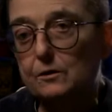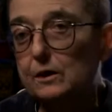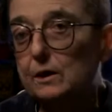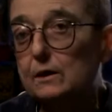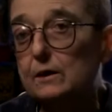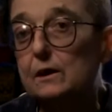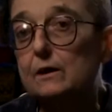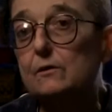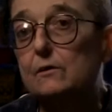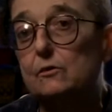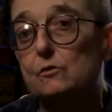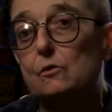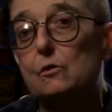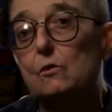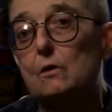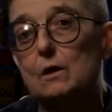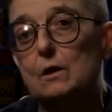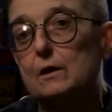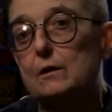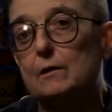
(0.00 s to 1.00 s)
She didn't
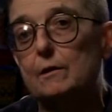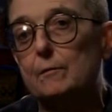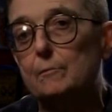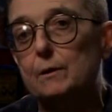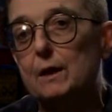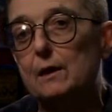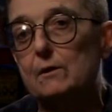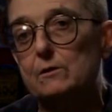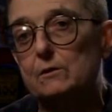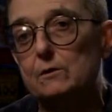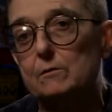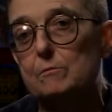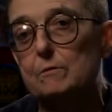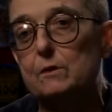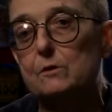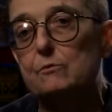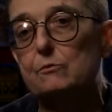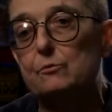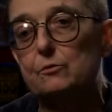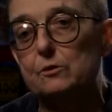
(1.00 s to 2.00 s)
talk about it to
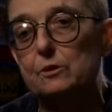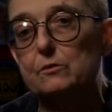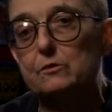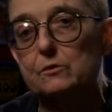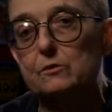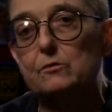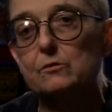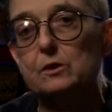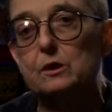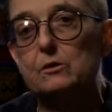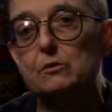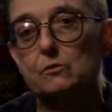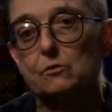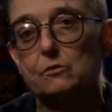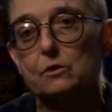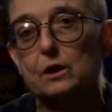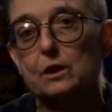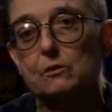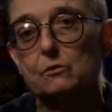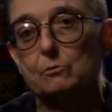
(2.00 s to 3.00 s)
me. She just did
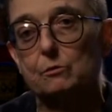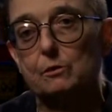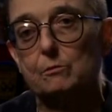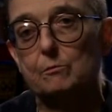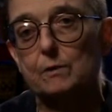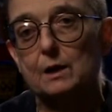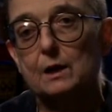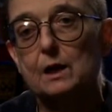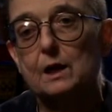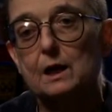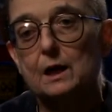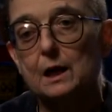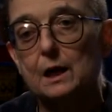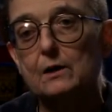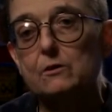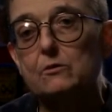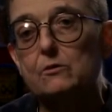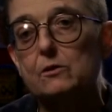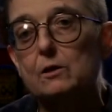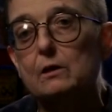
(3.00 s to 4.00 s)
things with me.
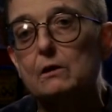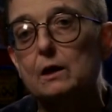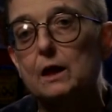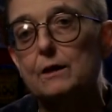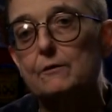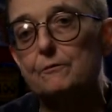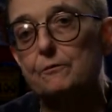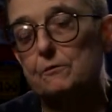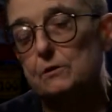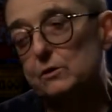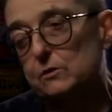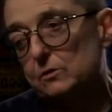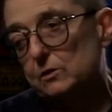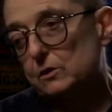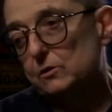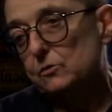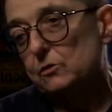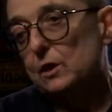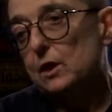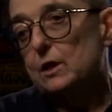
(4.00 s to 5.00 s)
And she, like, for
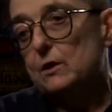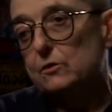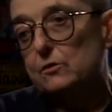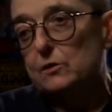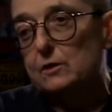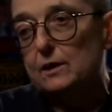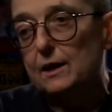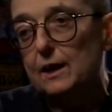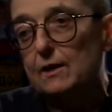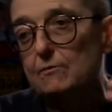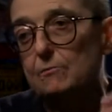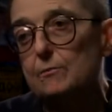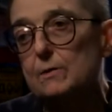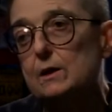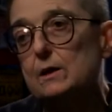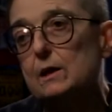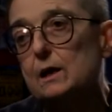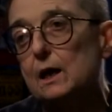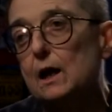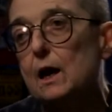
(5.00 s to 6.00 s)
instance, she gave
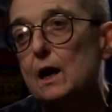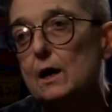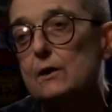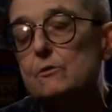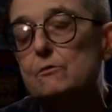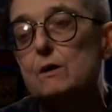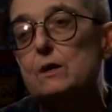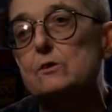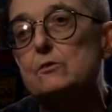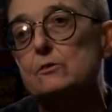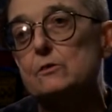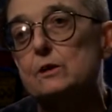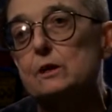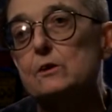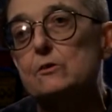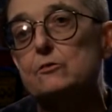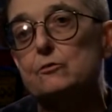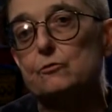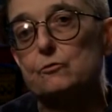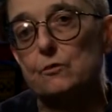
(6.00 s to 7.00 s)
me Andre
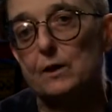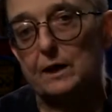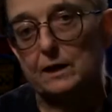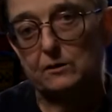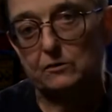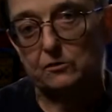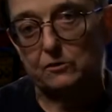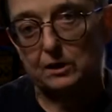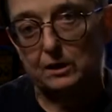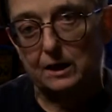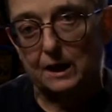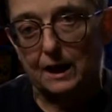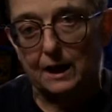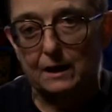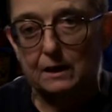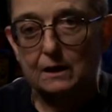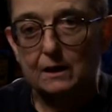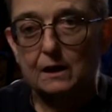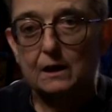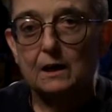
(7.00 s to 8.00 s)
Gide Straight as the
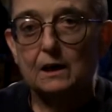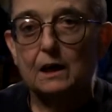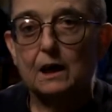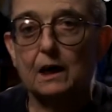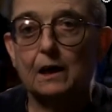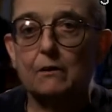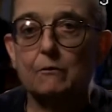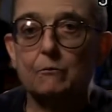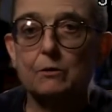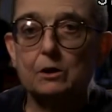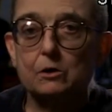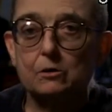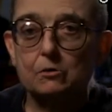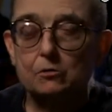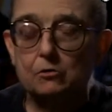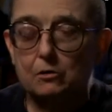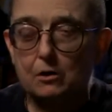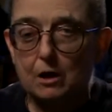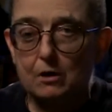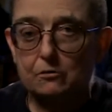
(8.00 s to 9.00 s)
Gate. And we
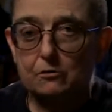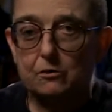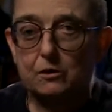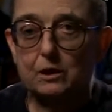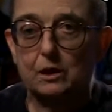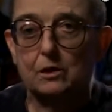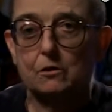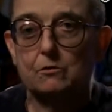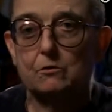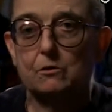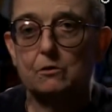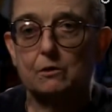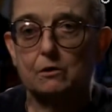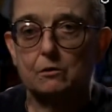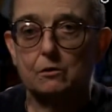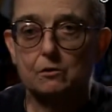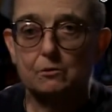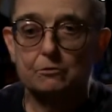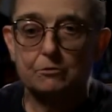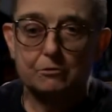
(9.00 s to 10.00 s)
discussed Anne
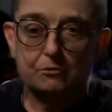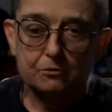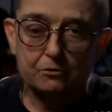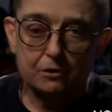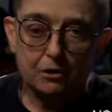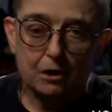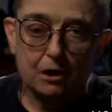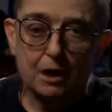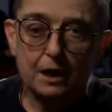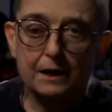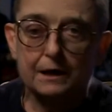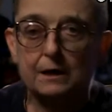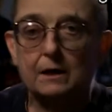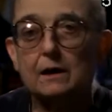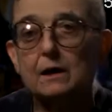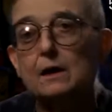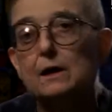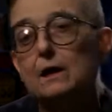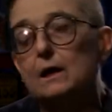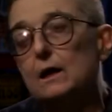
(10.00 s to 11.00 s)
Gertrude Stein.
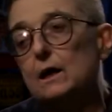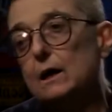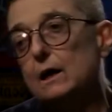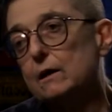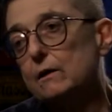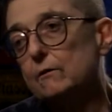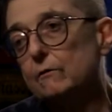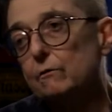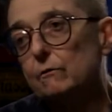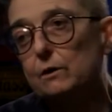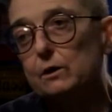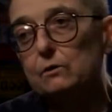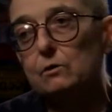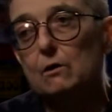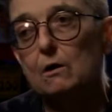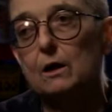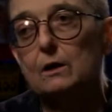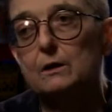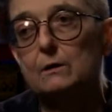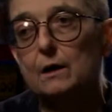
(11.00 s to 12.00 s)
And we
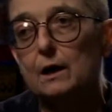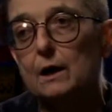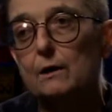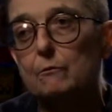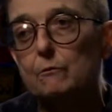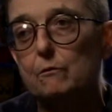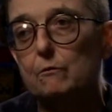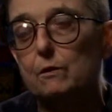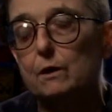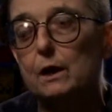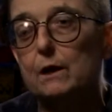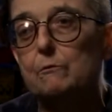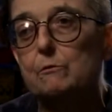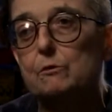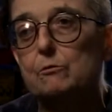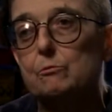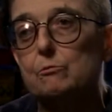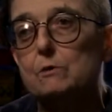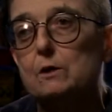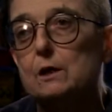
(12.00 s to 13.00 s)
talked, when I
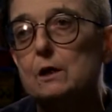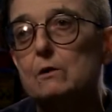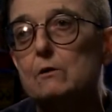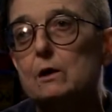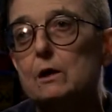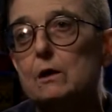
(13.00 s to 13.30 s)
was, we